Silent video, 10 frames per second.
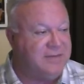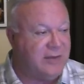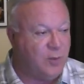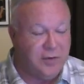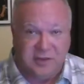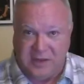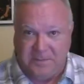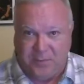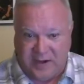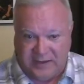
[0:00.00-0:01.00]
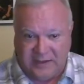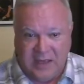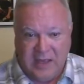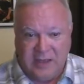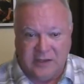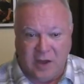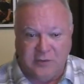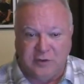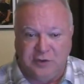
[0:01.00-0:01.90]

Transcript: Now, the word separated is also